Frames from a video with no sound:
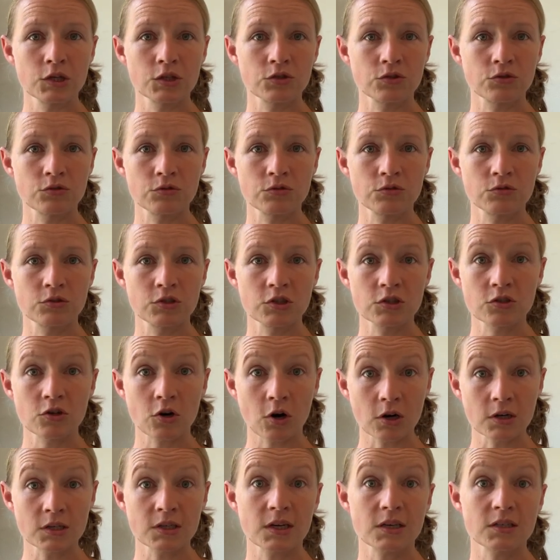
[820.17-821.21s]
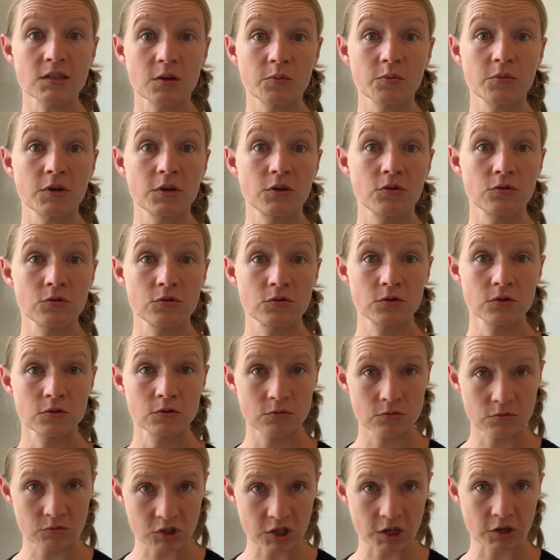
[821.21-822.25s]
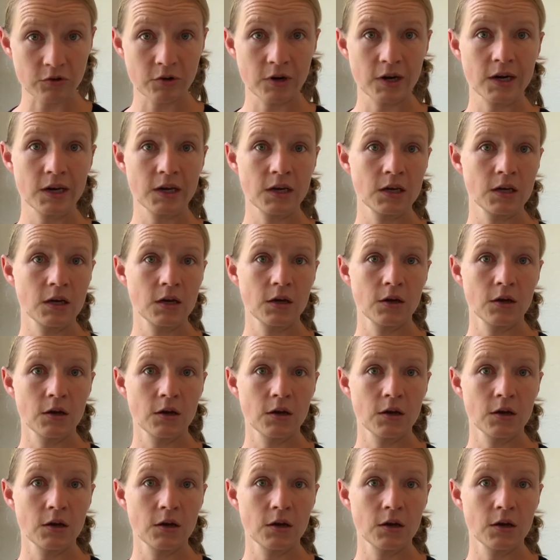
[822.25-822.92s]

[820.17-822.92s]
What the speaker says: to just contact somebody who's generally